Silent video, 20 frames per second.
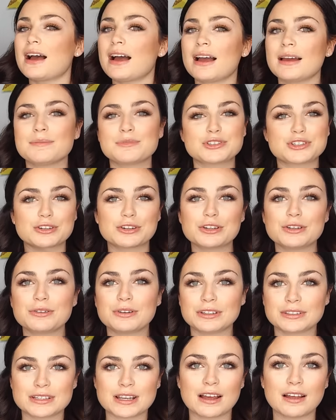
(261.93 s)
I'm sure you
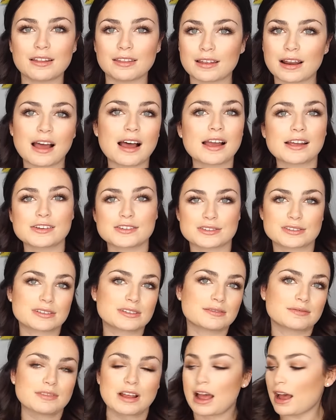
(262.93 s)
can tell that I just
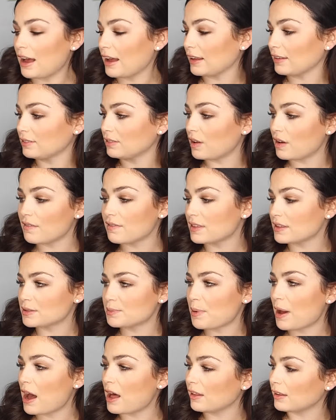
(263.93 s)
I love this
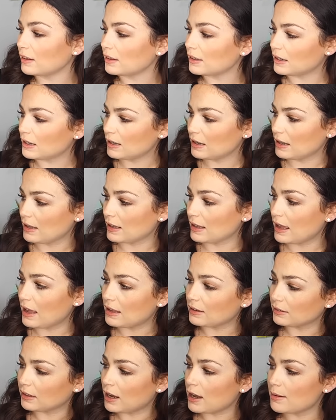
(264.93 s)
palette. It
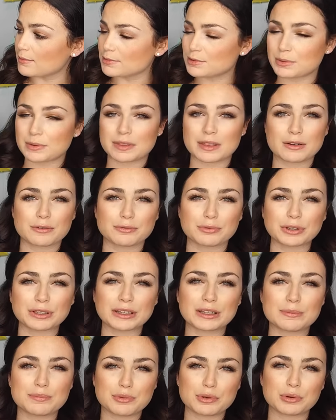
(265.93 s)
again comes with a
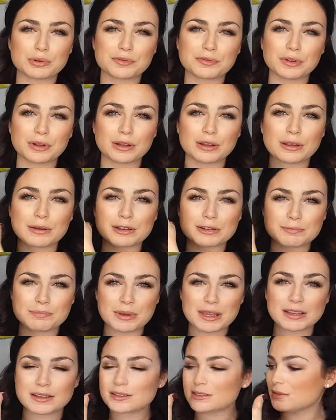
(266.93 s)
really beautiful
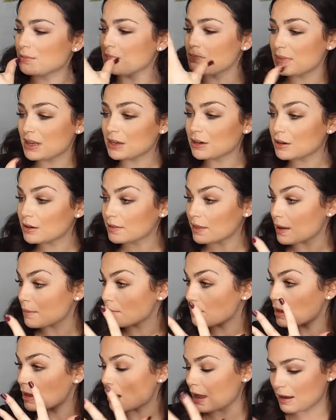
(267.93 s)
big mirror
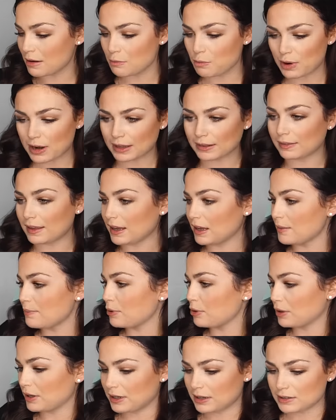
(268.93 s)
that, and what I like
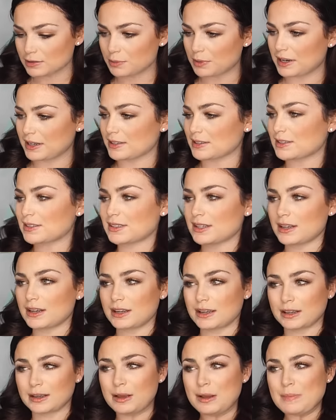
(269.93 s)
about it is when it's
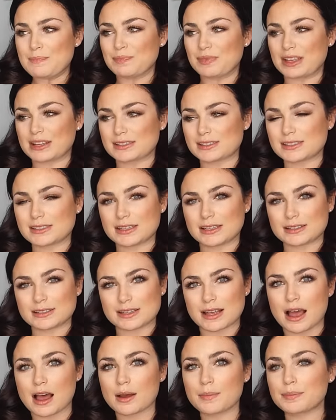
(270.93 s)
sitting, it sits
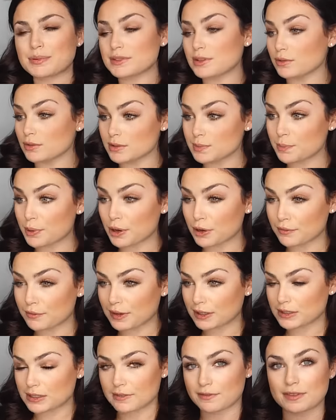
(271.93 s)
up, so it's
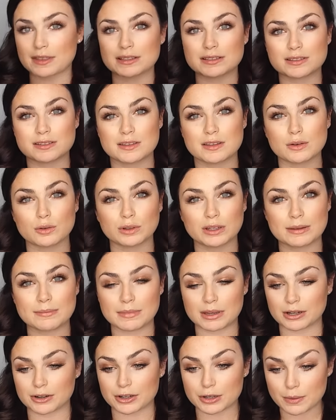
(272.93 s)
perfect if this is the only
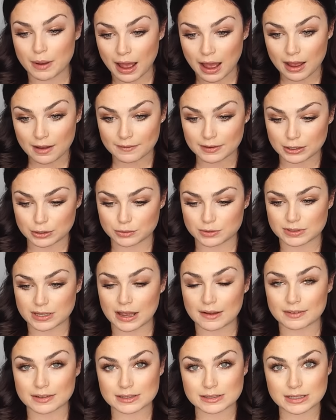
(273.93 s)
mirror you have and you just
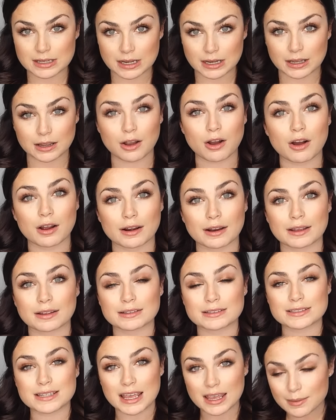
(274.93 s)
have it sitting on a
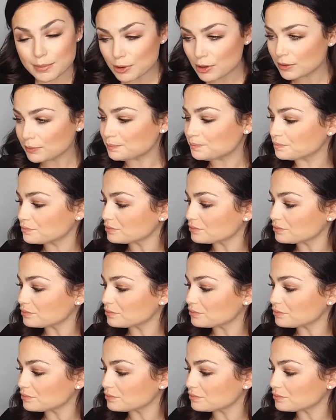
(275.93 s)
table.